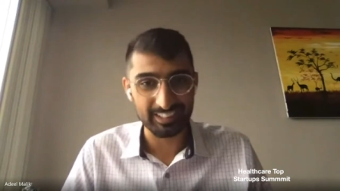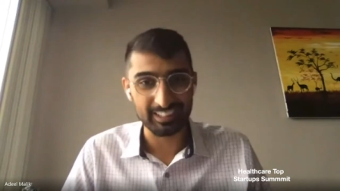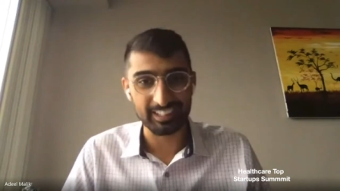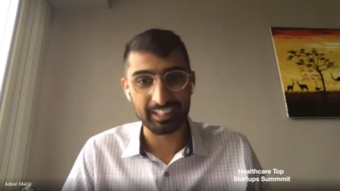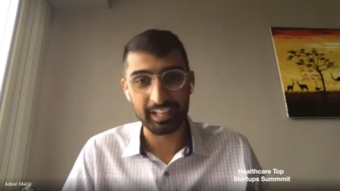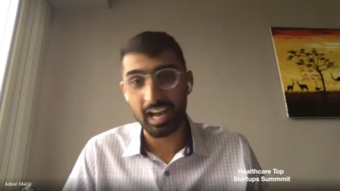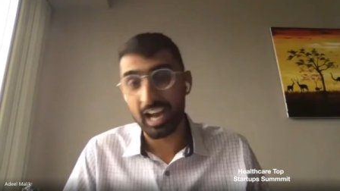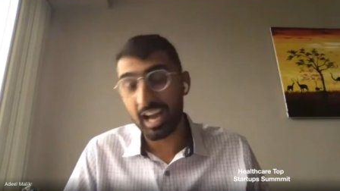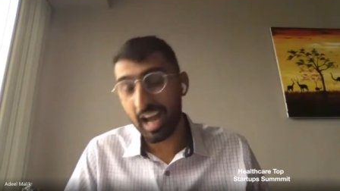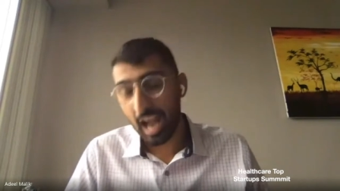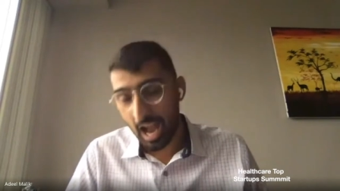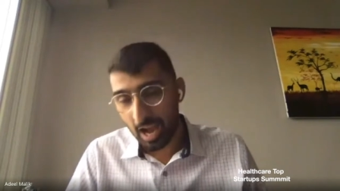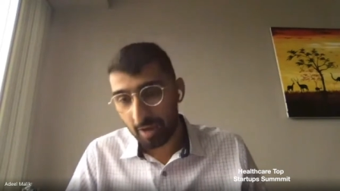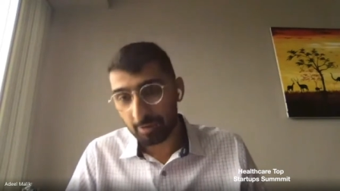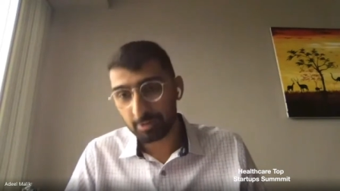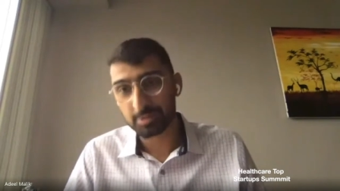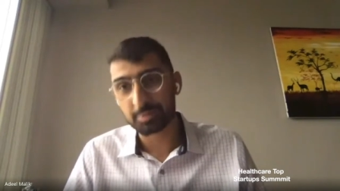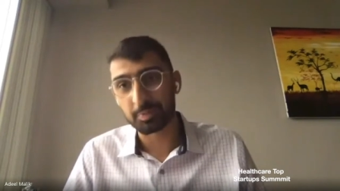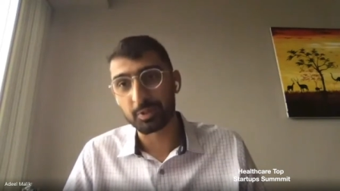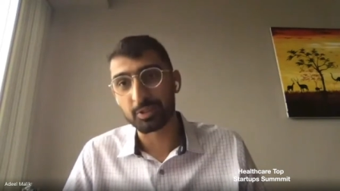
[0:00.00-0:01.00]
Like I
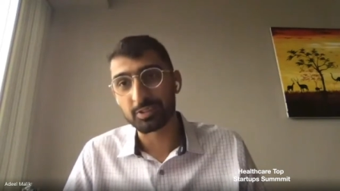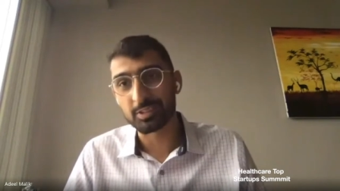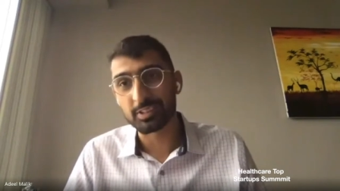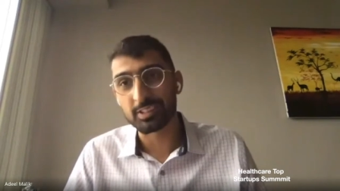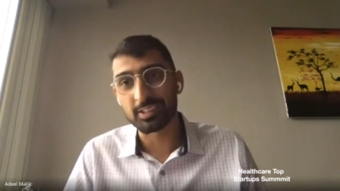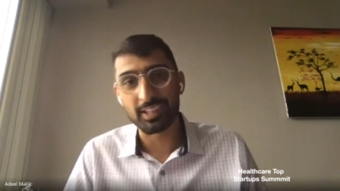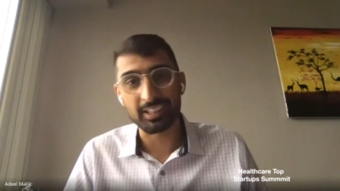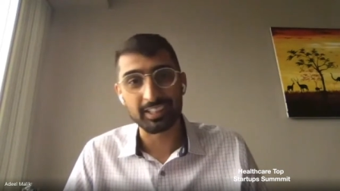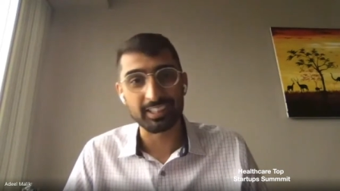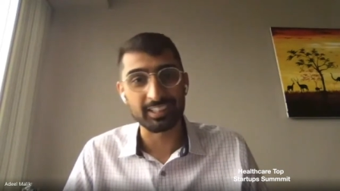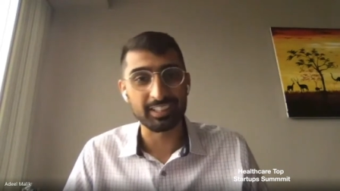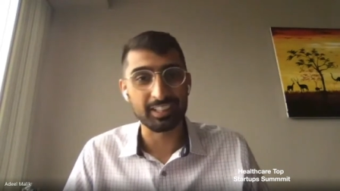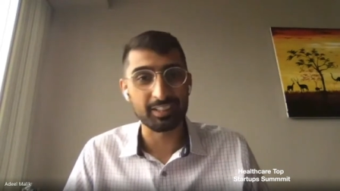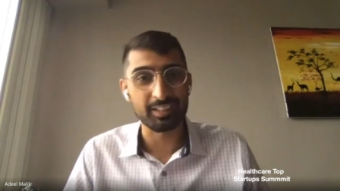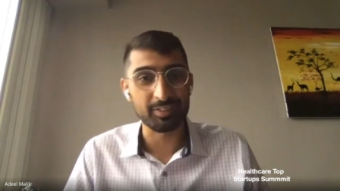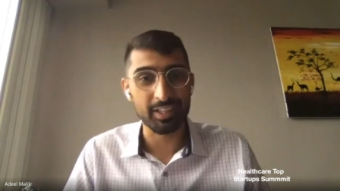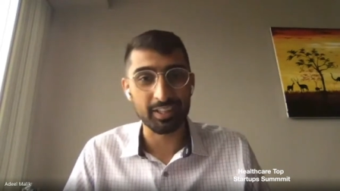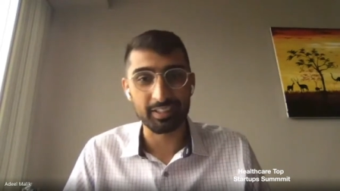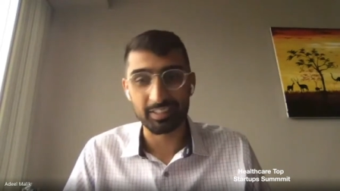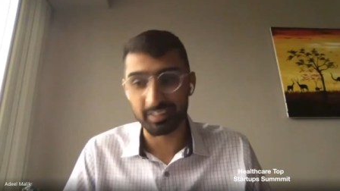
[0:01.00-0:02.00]
was personally lucky enough
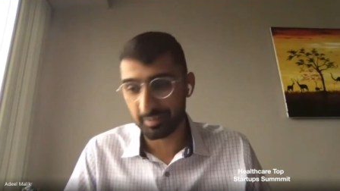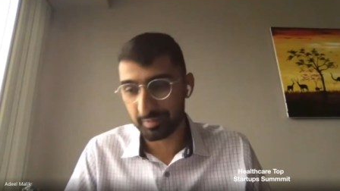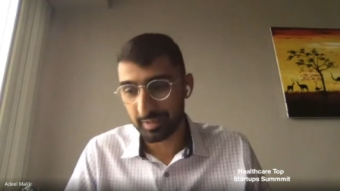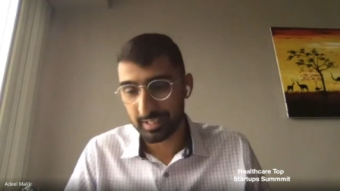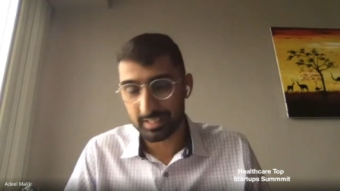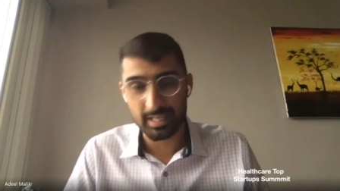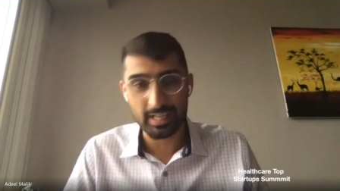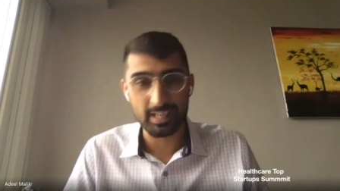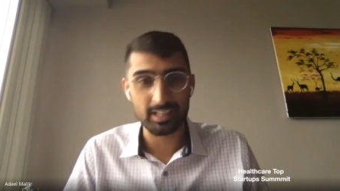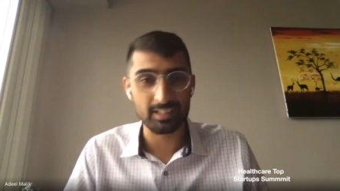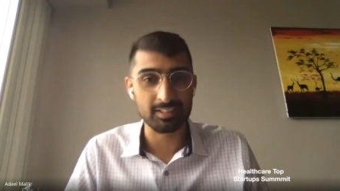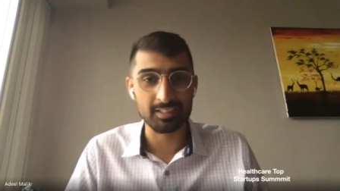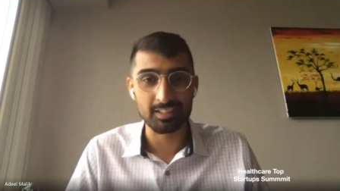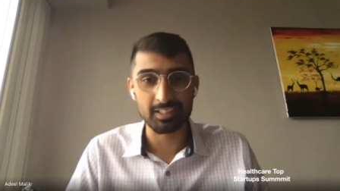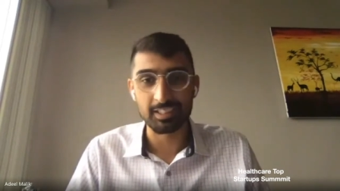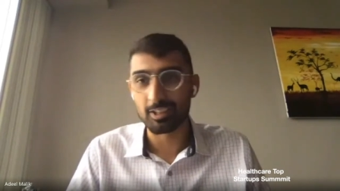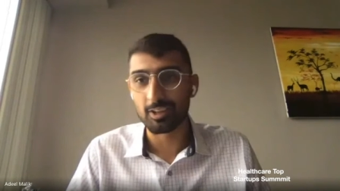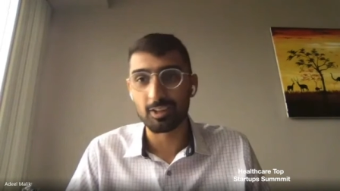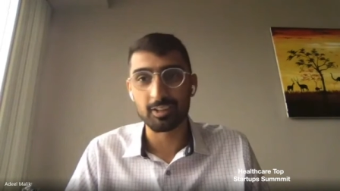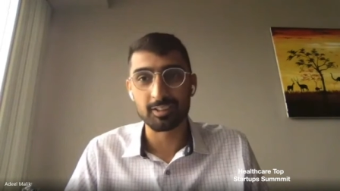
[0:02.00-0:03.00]
that my dad is an
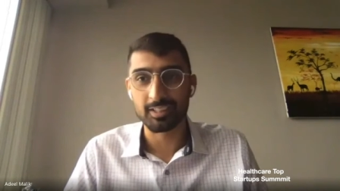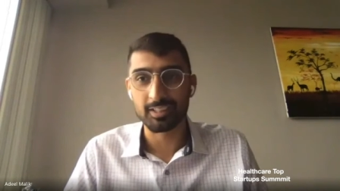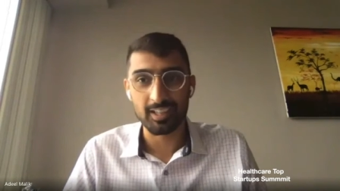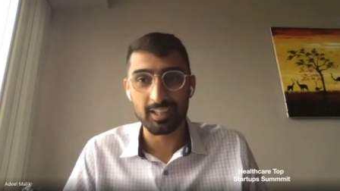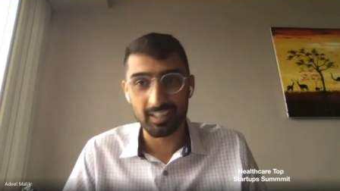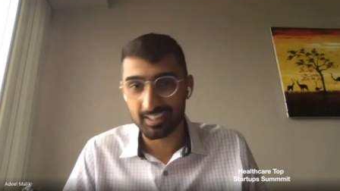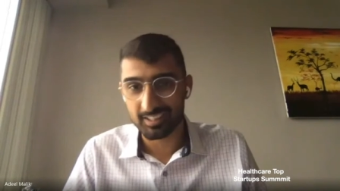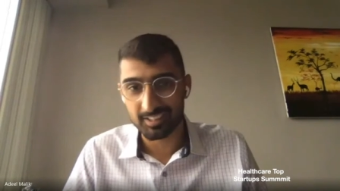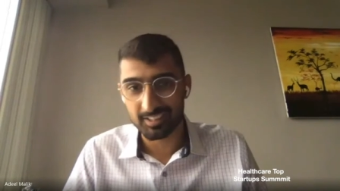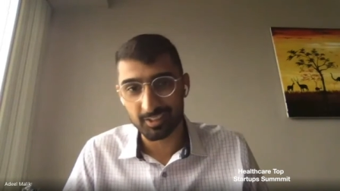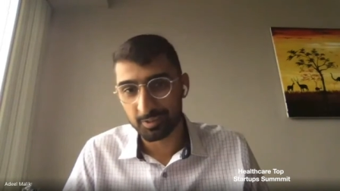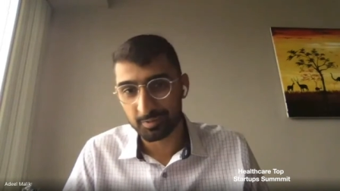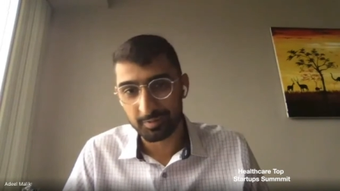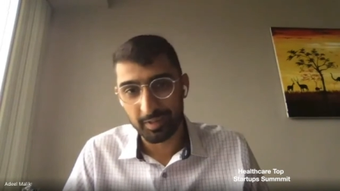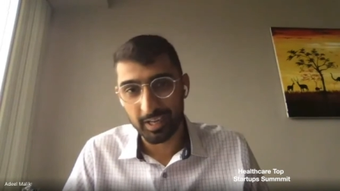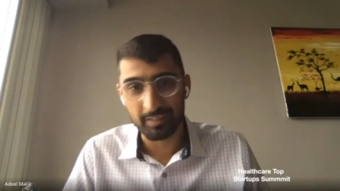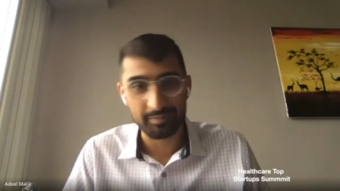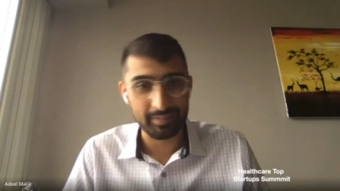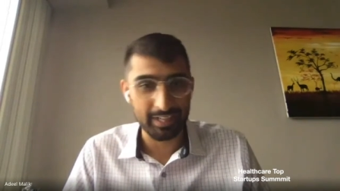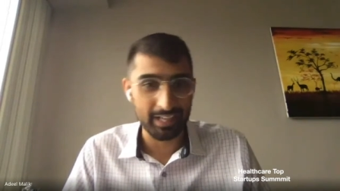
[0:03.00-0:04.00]
ER doc, so
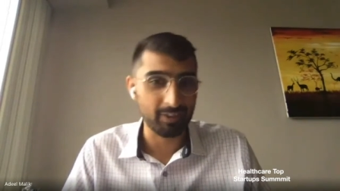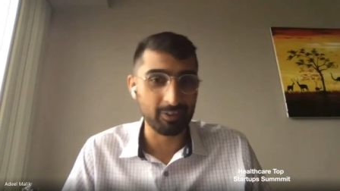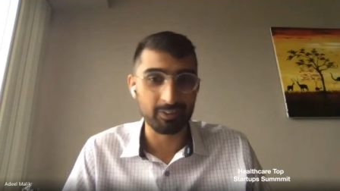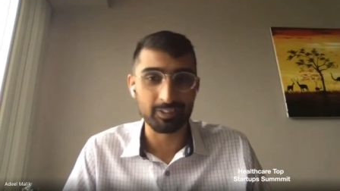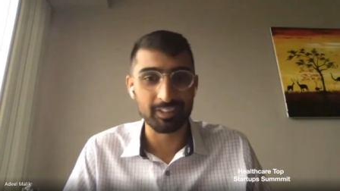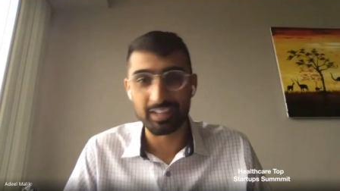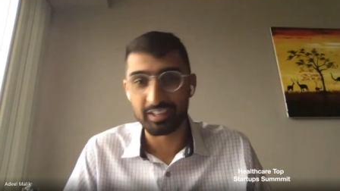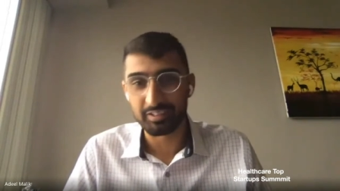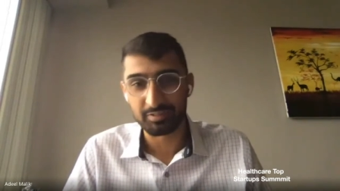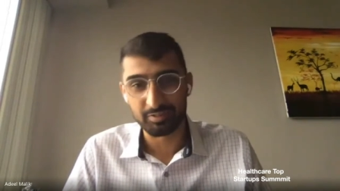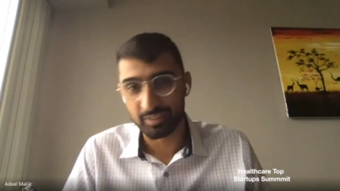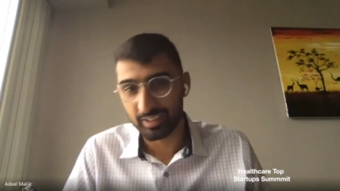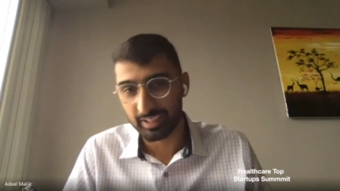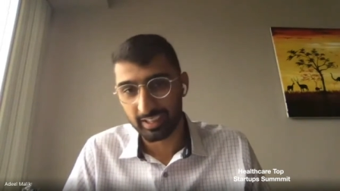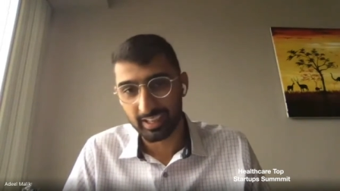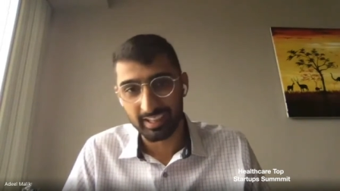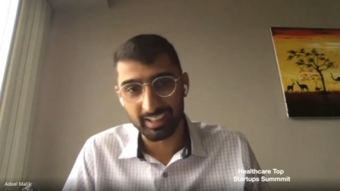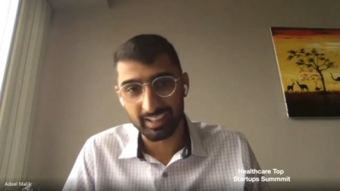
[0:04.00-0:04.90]
my whole life, like